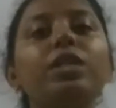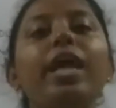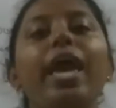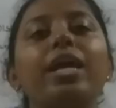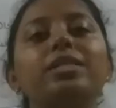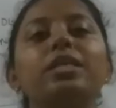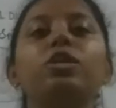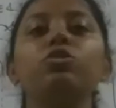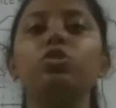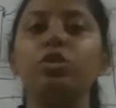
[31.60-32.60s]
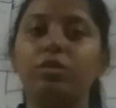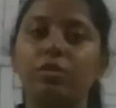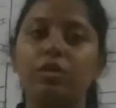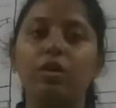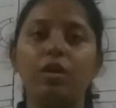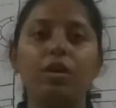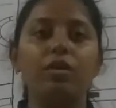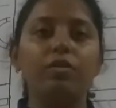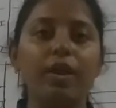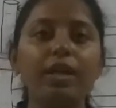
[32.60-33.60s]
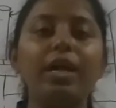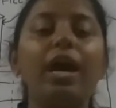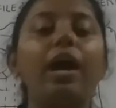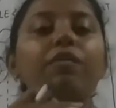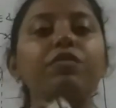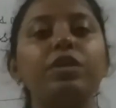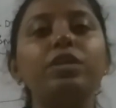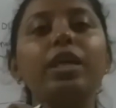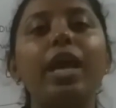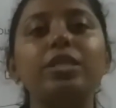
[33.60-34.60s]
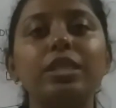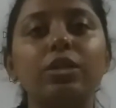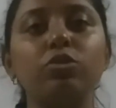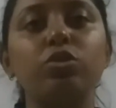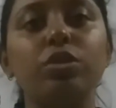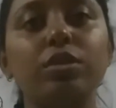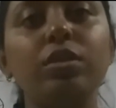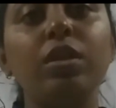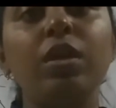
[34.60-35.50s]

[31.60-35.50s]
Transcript: the execution, right? After the execution,